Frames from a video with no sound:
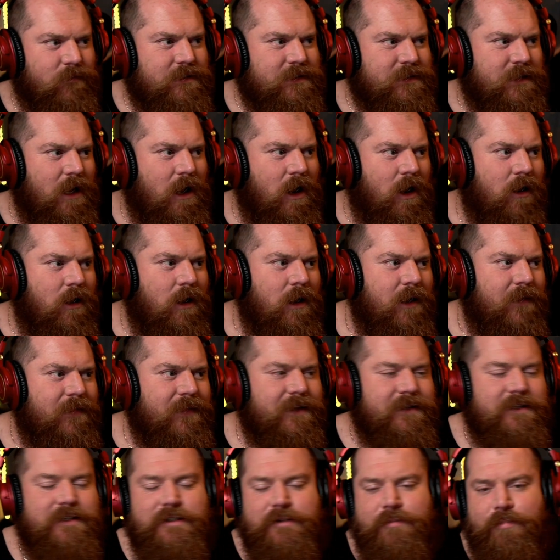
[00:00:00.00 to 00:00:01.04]
so
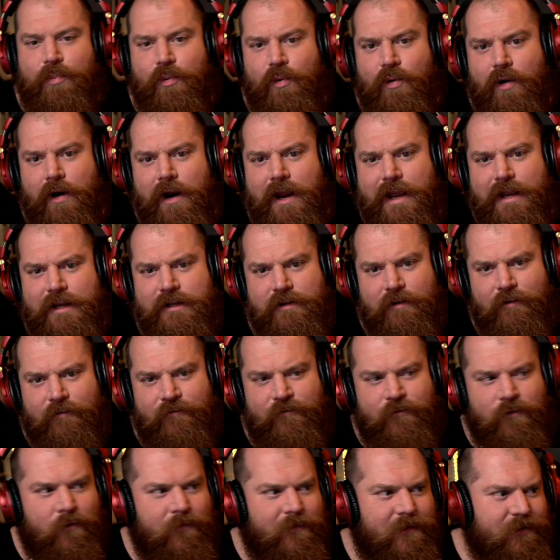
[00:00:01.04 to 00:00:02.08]
this is Prayers
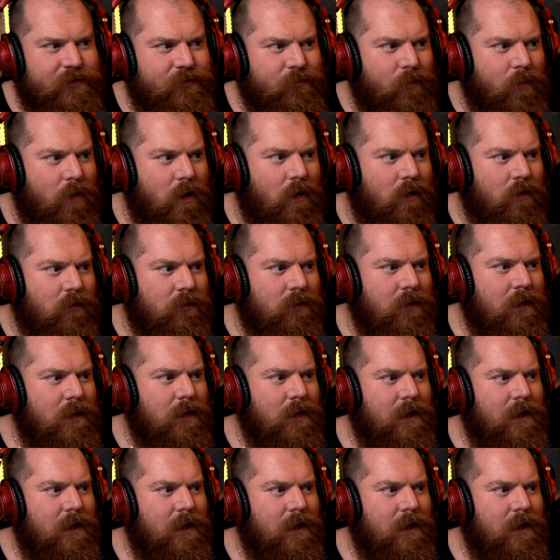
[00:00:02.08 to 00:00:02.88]
for This World